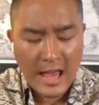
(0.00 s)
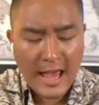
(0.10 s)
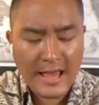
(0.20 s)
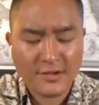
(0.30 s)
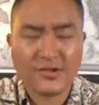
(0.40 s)

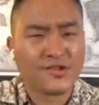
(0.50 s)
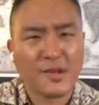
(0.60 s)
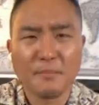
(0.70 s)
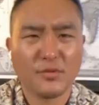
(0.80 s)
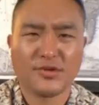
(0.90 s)
And just
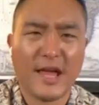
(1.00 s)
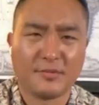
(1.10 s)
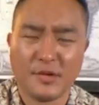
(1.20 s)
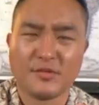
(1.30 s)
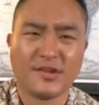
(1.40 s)
simple
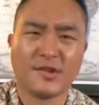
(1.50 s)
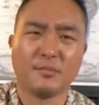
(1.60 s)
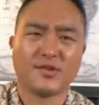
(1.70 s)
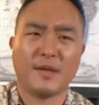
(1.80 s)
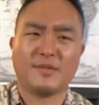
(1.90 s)
steps. Some say
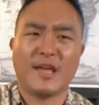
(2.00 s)
simple steps.